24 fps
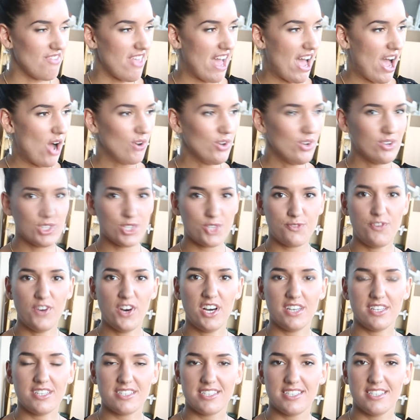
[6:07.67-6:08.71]
I don't know, it's
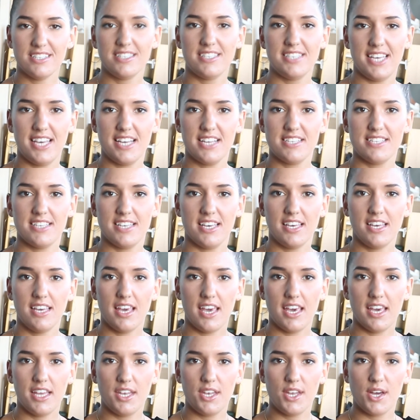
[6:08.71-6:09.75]
fun. It's still dancing,
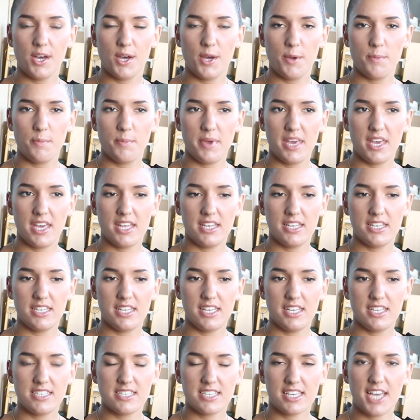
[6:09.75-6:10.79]
and
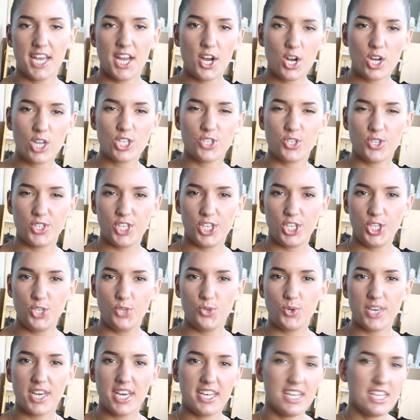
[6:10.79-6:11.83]
it's a character that
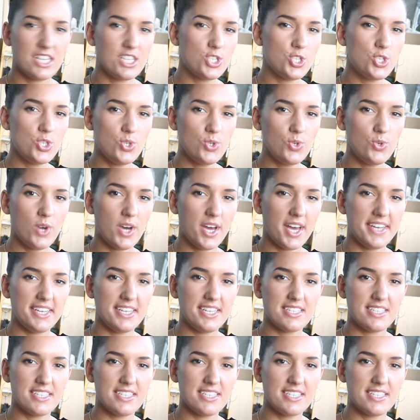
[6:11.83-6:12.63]
you get into, and